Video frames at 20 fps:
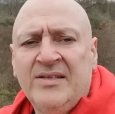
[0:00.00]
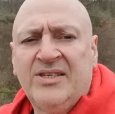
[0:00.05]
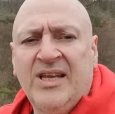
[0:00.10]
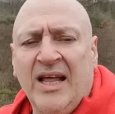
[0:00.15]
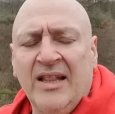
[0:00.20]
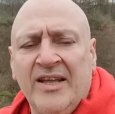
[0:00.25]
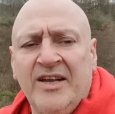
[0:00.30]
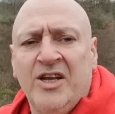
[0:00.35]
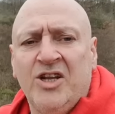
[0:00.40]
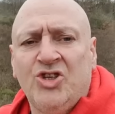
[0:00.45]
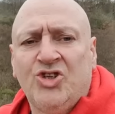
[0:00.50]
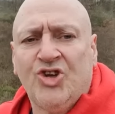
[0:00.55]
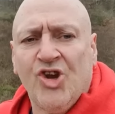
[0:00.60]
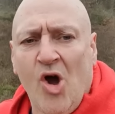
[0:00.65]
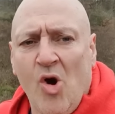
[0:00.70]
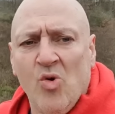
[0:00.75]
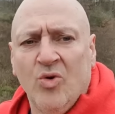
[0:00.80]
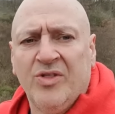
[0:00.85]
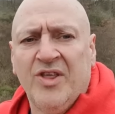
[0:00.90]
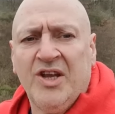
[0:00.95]
telling a
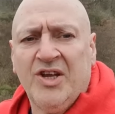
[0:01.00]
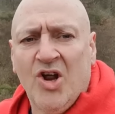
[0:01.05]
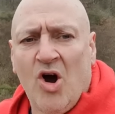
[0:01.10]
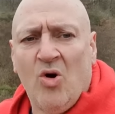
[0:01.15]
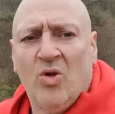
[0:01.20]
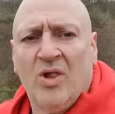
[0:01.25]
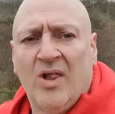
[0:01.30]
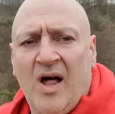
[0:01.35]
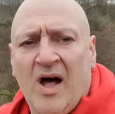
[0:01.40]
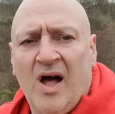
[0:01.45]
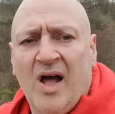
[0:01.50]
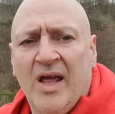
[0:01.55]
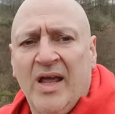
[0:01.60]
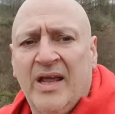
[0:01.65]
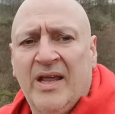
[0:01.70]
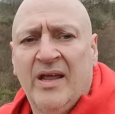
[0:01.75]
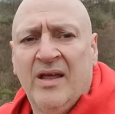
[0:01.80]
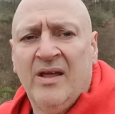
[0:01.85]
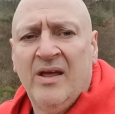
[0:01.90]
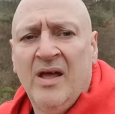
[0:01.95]
joke they don't
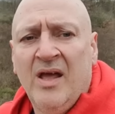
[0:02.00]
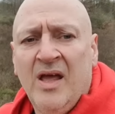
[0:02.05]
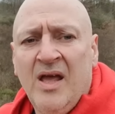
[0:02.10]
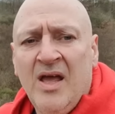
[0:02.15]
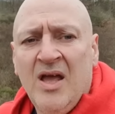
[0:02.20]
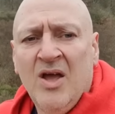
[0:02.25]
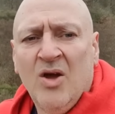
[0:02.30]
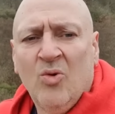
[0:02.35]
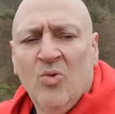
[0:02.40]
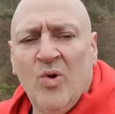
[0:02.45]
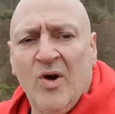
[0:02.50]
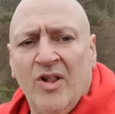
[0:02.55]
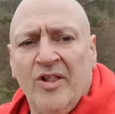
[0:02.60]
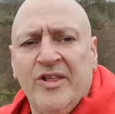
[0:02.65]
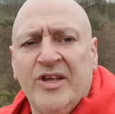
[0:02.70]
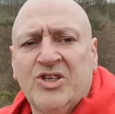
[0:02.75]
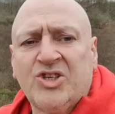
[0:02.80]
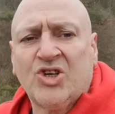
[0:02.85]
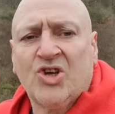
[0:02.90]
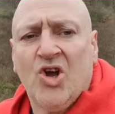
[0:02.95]
like?
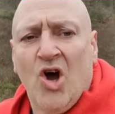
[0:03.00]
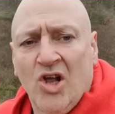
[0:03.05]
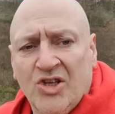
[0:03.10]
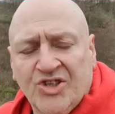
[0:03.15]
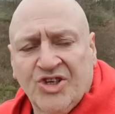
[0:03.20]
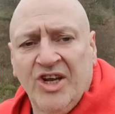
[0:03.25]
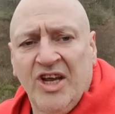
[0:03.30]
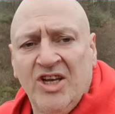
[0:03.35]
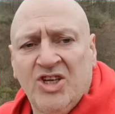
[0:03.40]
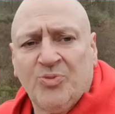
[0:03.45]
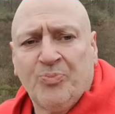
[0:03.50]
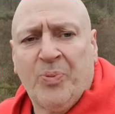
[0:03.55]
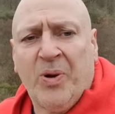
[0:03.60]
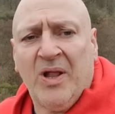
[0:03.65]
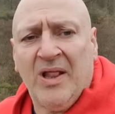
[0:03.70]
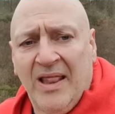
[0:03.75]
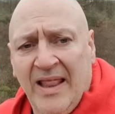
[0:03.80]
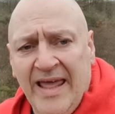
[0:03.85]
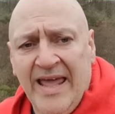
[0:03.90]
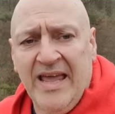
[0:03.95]
Will the Scottish
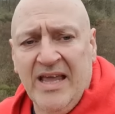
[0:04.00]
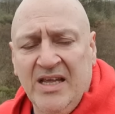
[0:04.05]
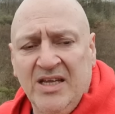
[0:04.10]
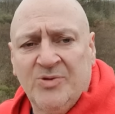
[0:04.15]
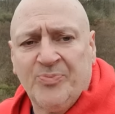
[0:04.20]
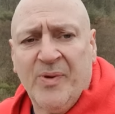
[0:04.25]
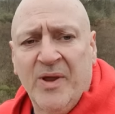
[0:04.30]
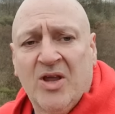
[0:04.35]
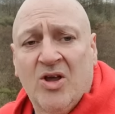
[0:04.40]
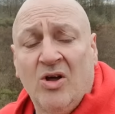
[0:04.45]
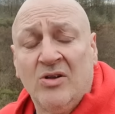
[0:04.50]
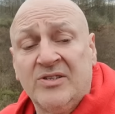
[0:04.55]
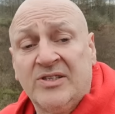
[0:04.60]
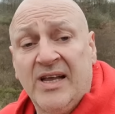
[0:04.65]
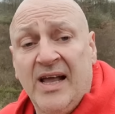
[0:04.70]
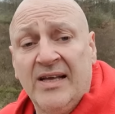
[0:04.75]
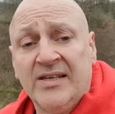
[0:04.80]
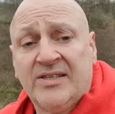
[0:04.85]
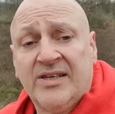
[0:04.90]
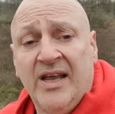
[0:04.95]
police be
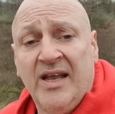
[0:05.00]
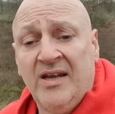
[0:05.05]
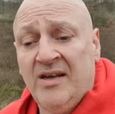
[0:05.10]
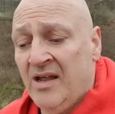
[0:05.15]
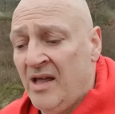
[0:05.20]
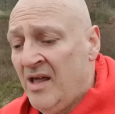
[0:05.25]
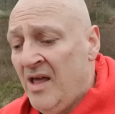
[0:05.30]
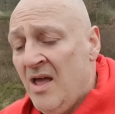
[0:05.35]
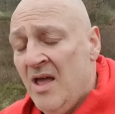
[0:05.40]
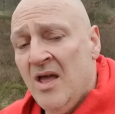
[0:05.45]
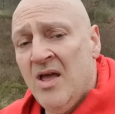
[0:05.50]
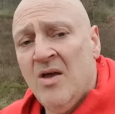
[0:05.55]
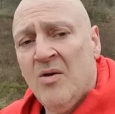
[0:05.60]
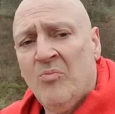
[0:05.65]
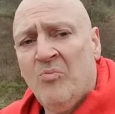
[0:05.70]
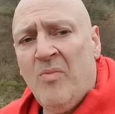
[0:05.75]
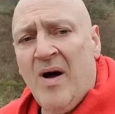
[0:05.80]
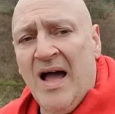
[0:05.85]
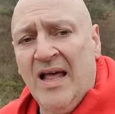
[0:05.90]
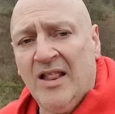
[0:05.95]
contacting
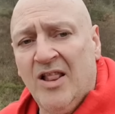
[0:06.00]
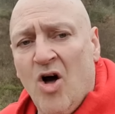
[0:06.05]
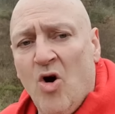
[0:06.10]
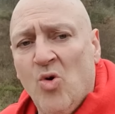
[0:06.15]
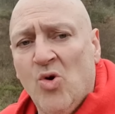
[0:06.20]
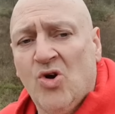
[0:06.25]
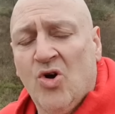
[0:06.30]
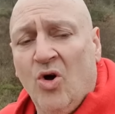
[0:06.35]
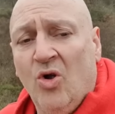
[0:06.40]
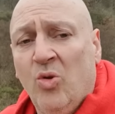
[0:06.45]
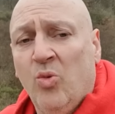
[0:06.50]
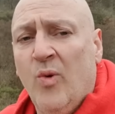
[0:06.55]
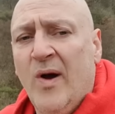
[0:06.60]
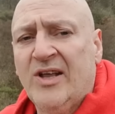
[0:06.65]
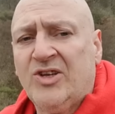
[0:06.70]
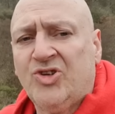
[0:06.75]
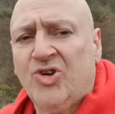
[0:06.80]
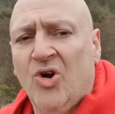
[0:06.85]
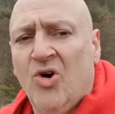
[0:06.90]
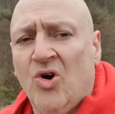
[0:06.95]
my local,
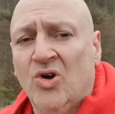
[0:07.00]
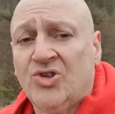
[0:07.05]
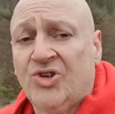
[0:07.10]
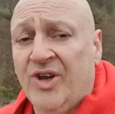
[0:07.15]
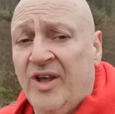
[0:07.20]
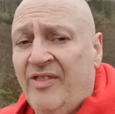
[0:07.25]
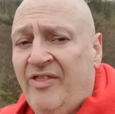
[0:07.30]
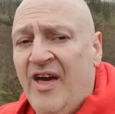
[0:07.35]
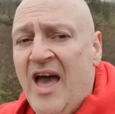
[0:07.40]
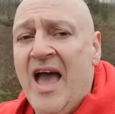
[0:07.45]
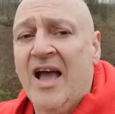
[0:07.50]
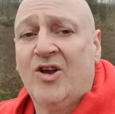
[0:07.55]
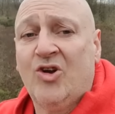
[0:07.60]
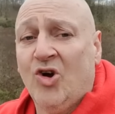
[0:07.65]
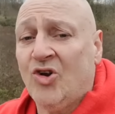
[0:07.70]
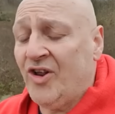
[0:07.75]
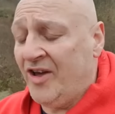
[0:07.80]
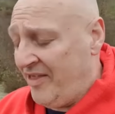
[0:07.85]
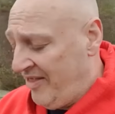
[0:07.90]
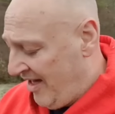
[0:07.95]
West Yorkshire? They're
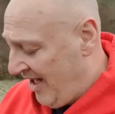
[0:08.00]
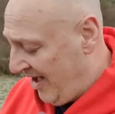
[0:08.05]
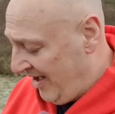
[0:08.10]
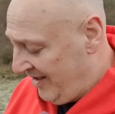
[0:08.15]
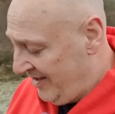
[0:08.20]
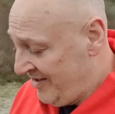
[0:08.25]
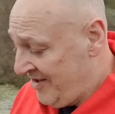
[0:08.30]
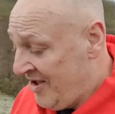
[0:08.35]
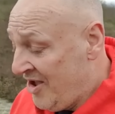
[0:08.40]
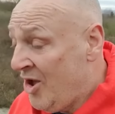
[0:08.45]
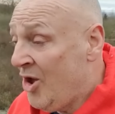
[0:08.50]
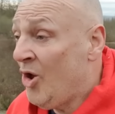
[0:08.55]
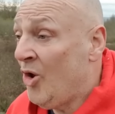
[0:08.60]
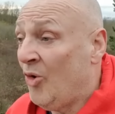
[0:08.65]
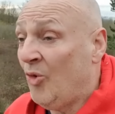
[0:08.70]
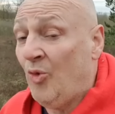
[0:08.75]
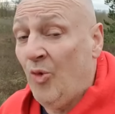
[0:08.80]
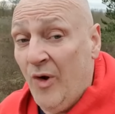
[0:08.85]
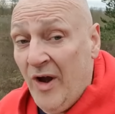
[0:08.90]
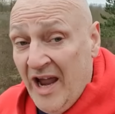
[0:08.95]
good at that
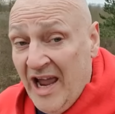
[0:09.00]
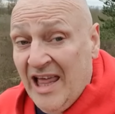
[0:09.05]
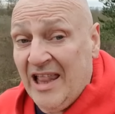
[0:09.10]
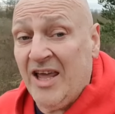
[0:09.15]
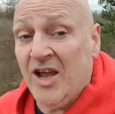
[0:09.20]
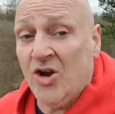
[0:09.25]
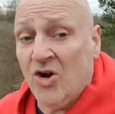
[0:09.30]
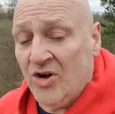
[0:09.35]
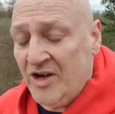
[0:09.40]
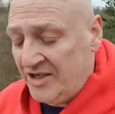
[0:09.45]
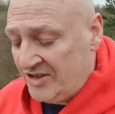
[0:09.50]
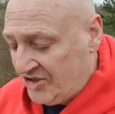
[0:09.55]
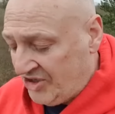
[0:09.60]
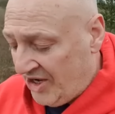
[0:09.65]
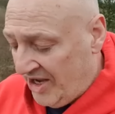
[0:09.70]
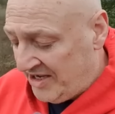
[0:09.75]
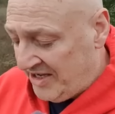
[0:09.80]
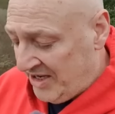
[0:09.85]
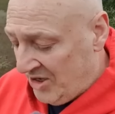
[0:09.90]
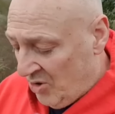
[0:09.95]
Really good at
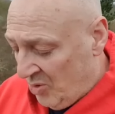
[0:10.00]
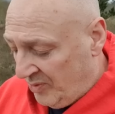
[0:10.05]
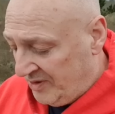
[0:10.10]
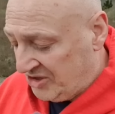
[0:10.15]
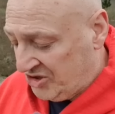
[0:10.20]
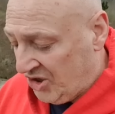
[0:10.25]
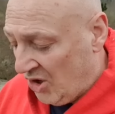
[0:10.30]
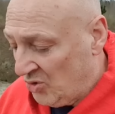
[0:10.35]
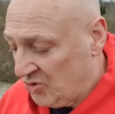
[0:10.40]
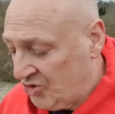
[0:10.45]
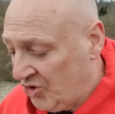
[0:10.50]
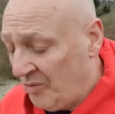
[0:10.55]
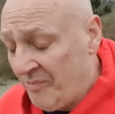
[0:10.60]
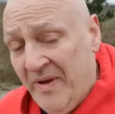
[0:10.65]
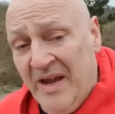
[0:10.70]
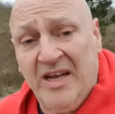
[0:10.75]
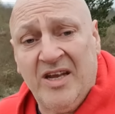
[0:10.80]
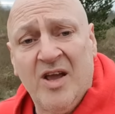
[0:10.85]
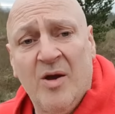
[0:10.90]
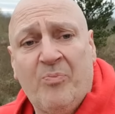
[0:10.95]
turning up with social
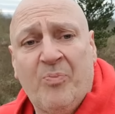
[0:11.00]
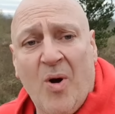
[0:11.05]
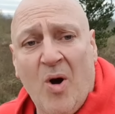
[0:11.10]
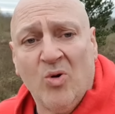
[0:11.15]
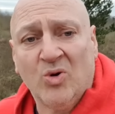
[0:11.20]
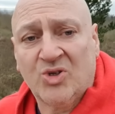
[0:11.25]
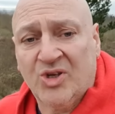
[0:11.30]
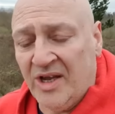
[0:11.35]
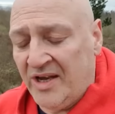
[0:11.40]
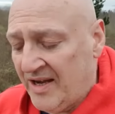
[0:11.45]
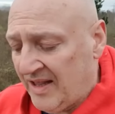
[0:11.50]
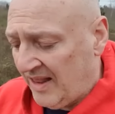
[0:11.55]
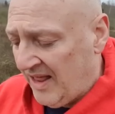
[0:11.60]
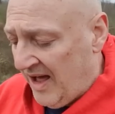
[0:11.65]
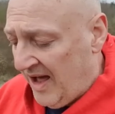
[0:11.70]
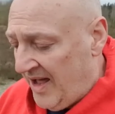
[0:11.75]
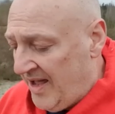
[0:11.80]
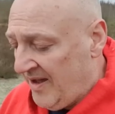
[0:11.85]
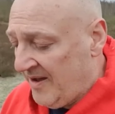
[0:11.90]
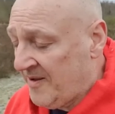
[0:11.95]
media posts and the
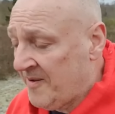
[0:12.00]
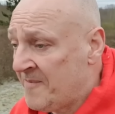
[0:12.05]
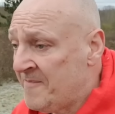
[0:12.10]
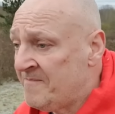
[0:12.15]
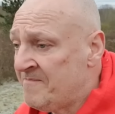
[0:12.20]
like